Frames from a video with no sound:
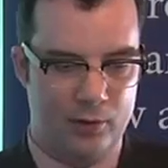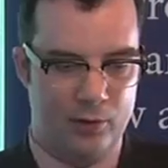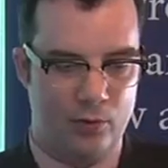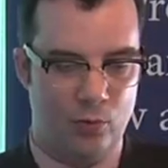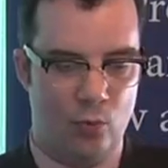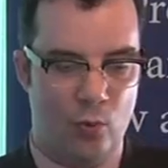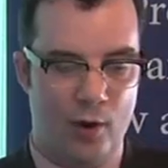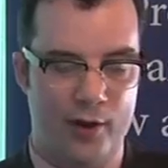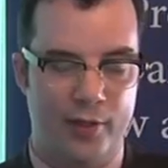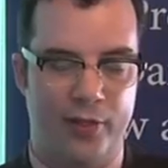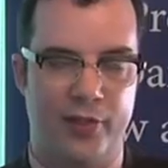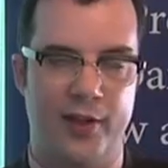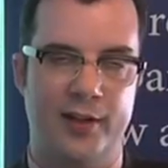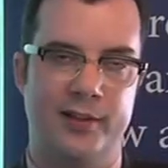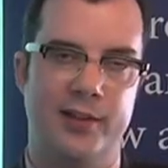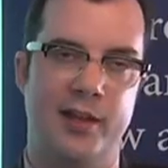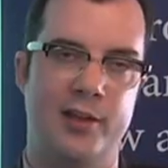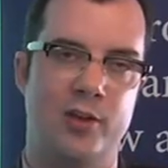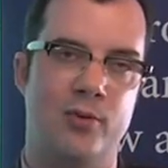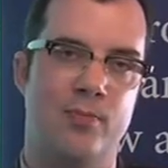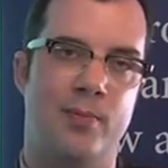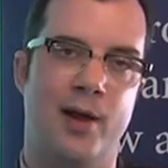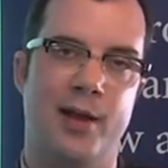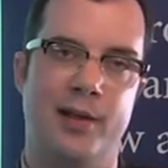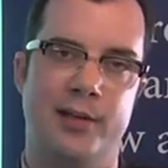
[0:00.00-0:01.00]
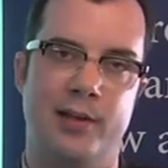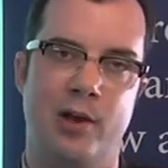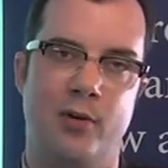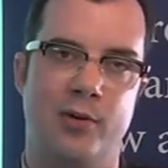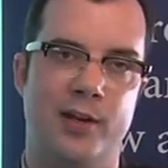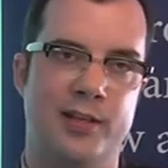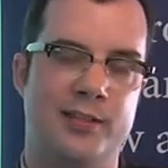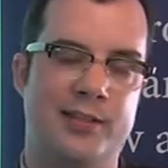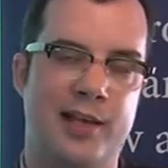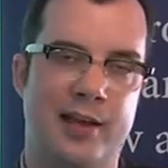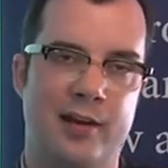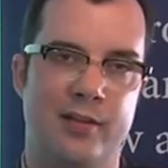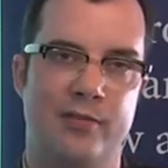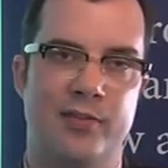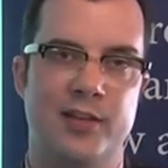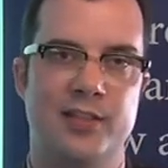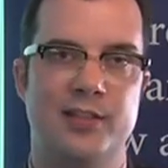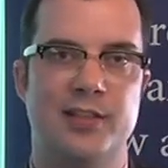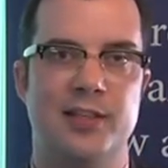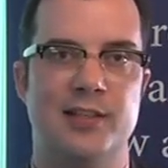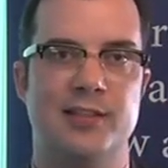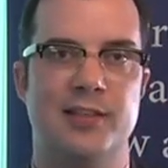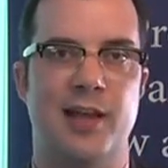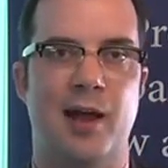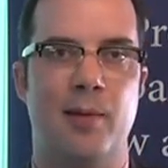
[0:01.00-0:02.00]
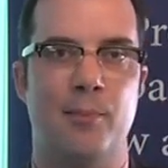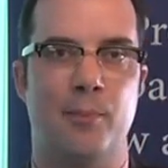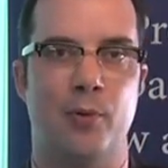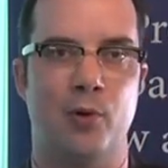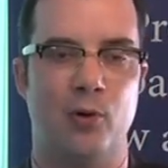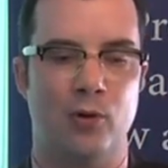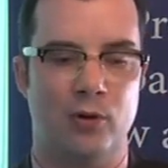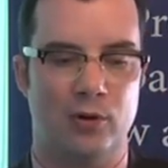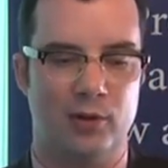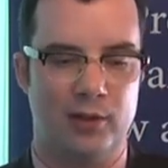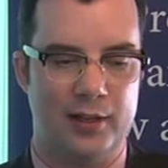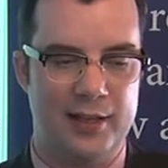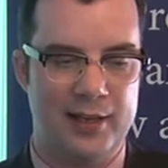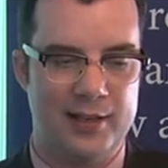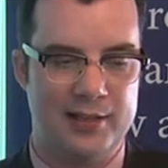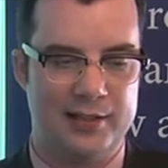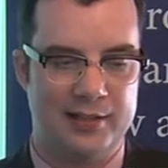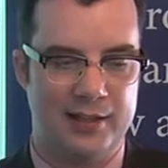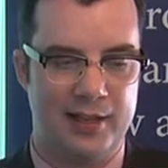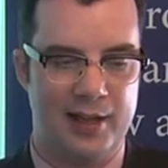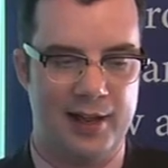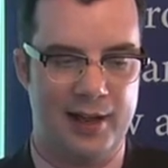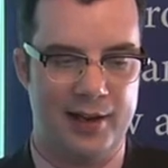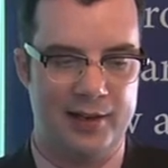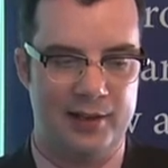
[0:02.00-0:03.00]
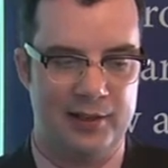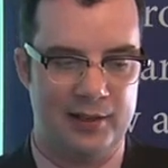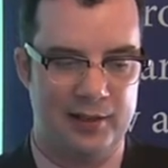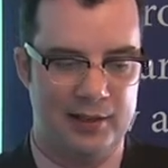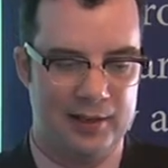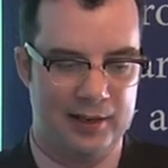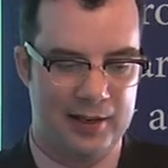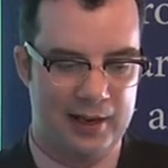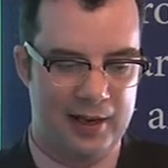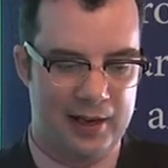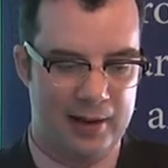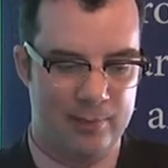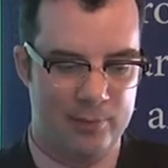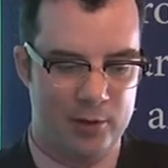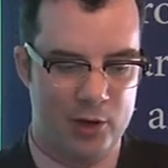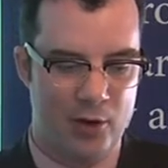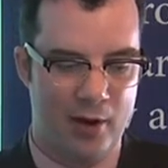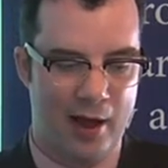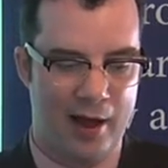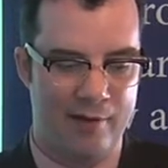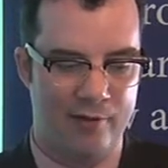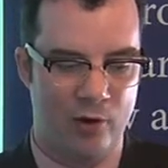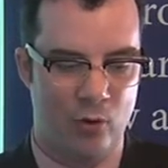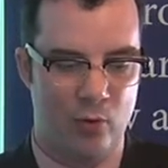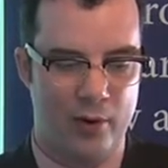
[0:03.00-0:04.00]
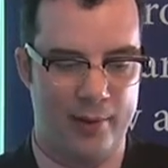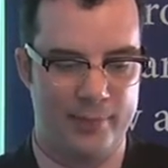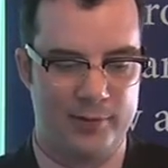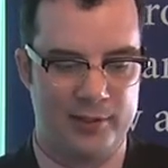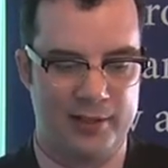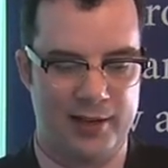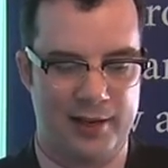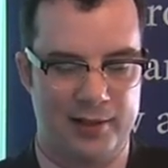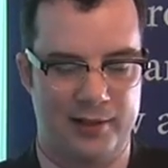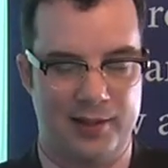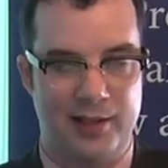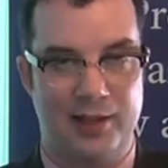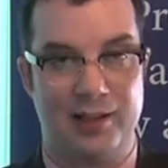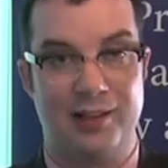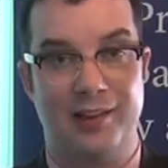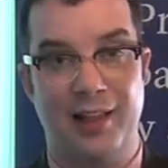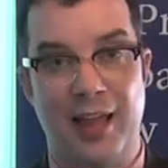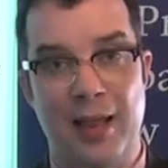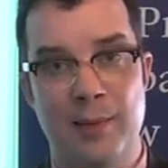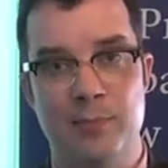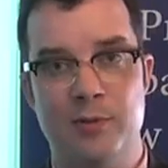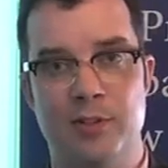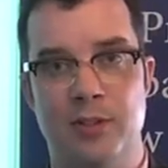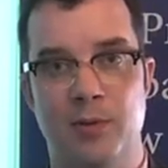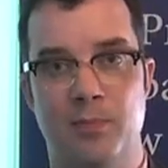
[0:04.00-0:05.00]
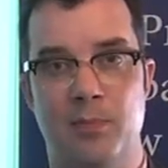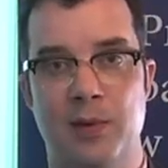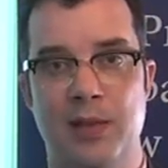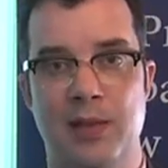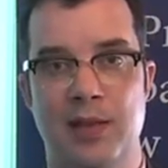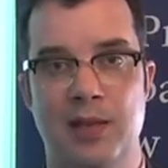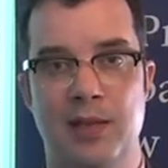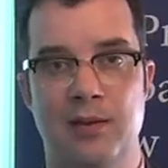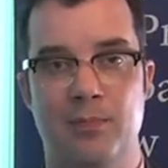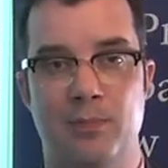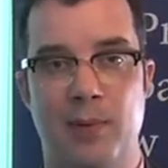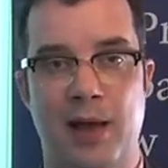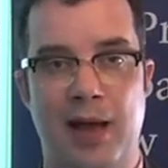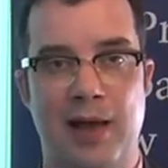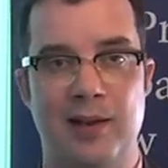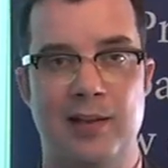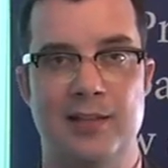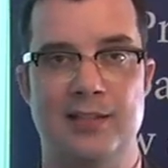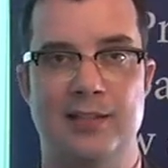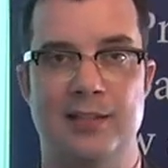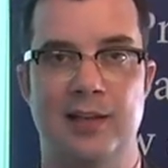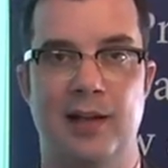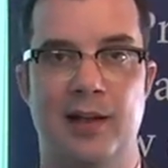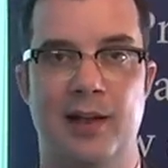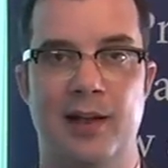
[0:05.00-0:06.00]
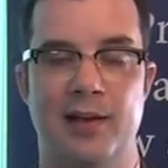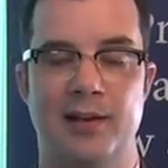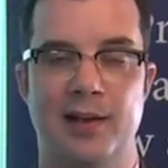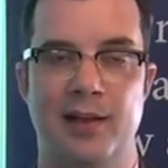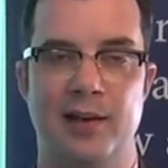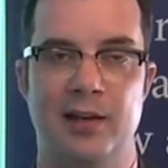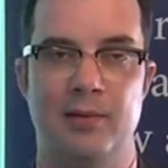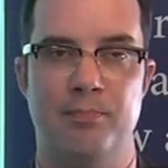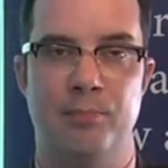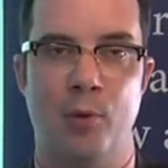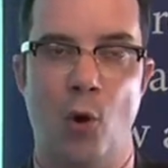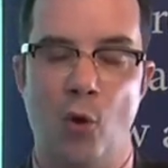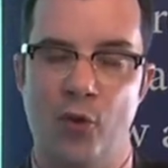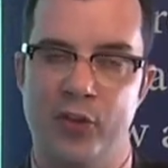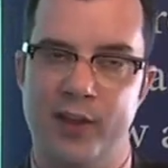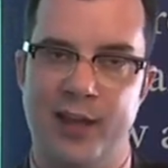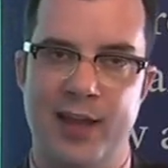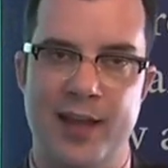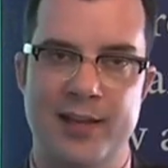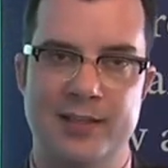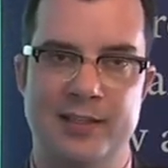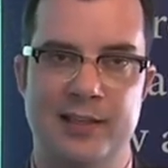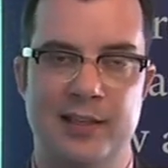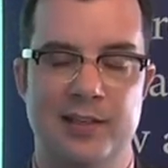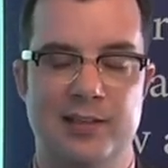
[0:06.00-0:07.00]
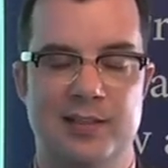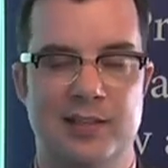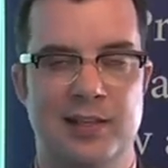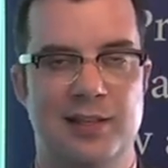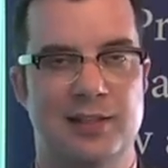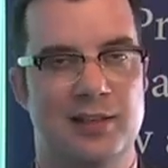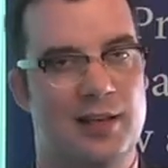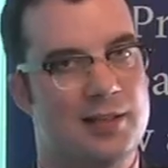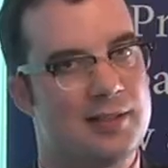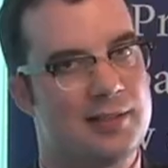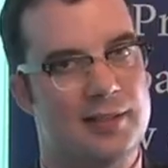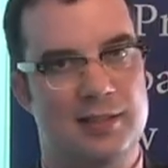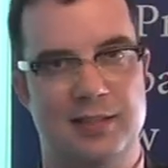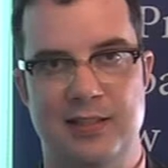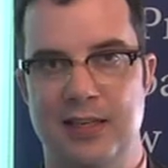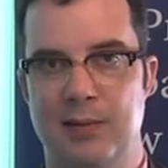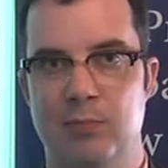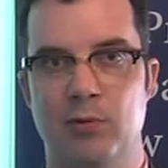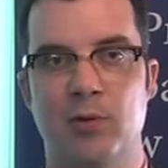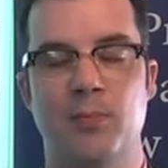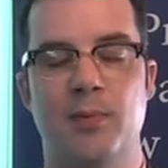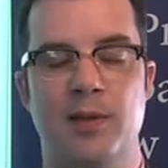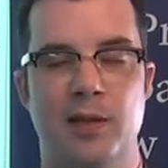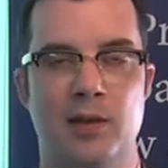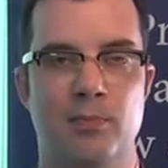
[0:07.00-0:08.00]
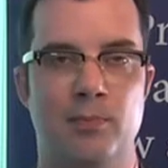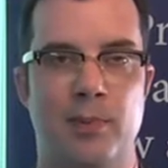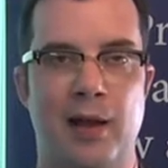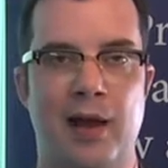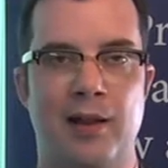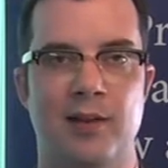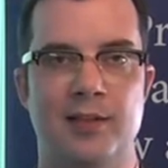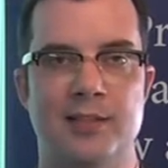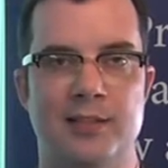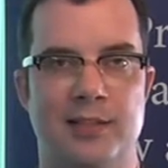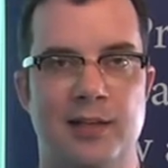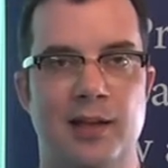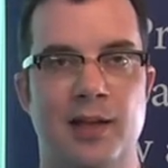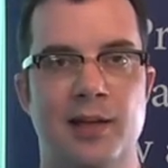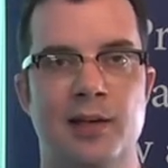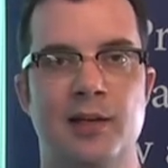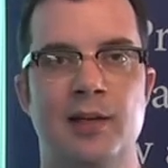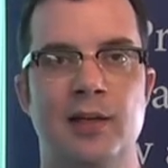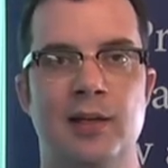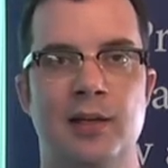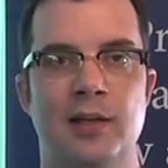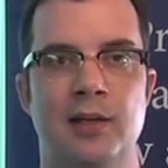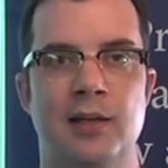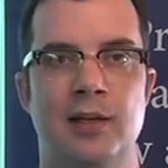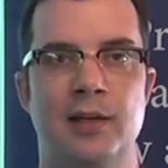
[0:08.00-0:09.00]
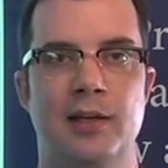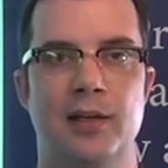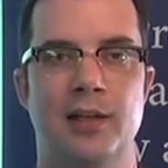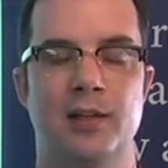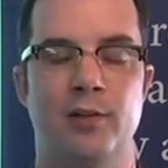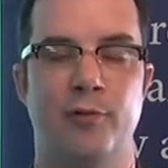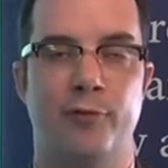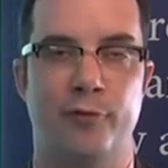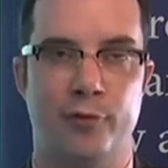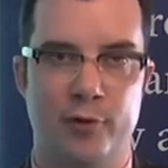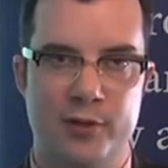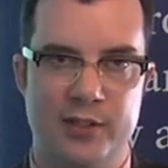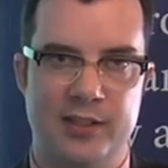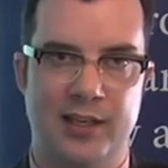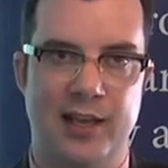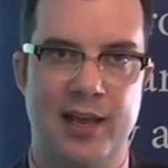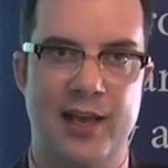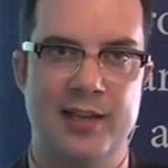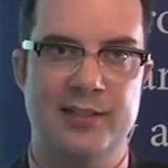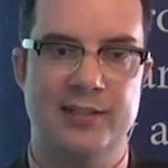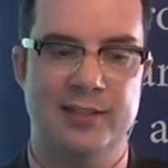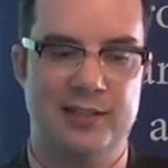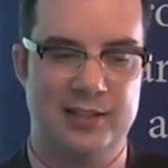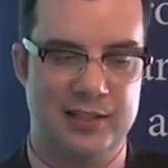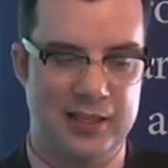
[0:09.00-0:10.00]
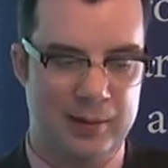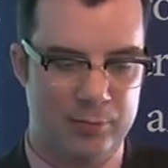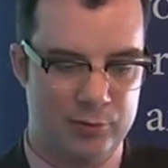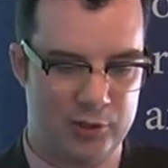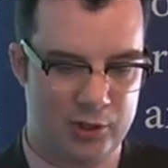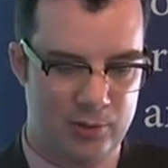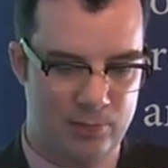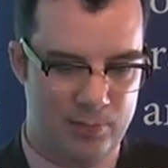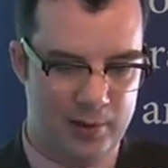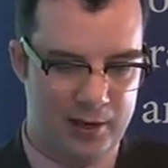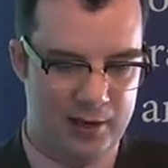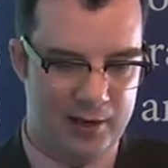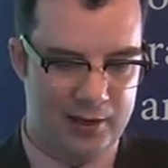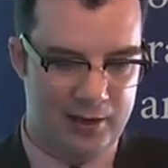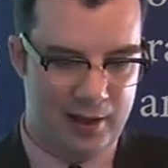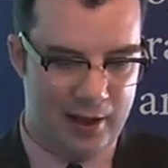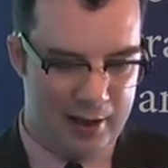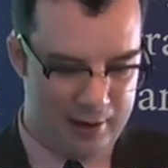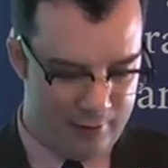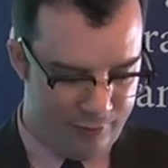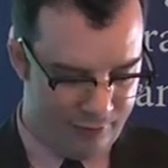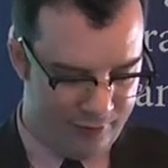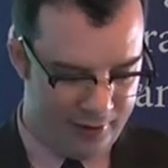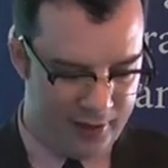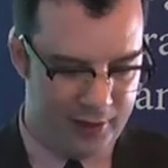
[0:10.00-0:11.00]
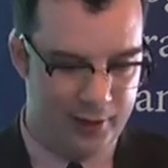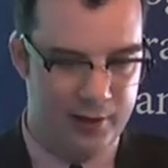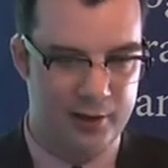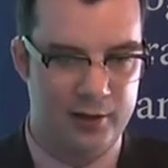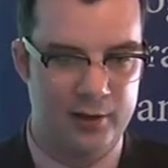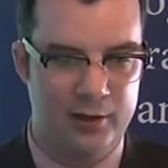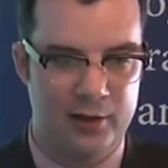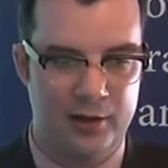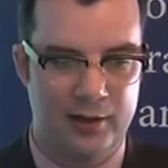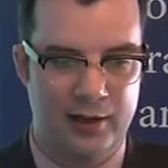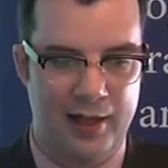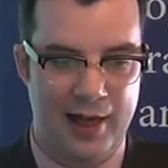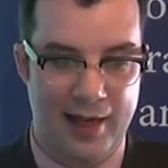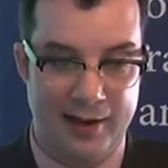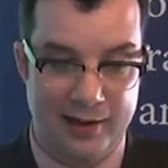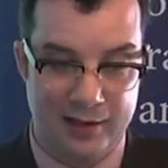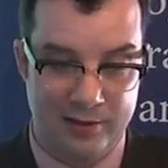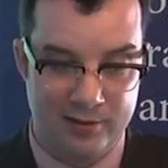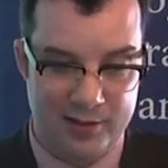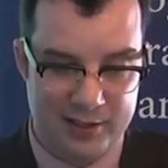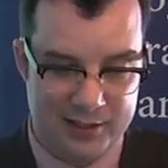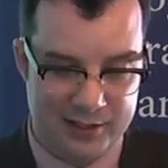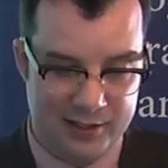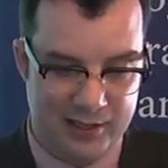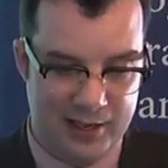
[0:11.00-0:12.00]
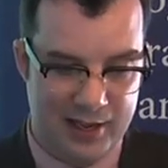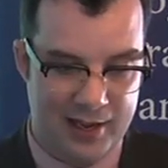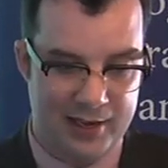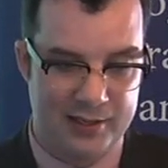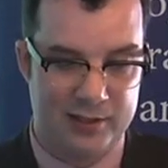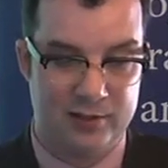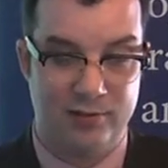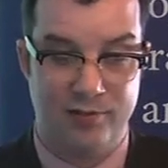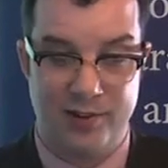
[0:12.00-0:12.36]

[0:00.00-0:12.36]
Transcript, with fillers: One thing that you might notice out of this example is that um, you have a website that claims to be in Palestine, and in both cases, it doesn't seem to be in Palestine. In the first case, it seems to be in Haifa, and in this case,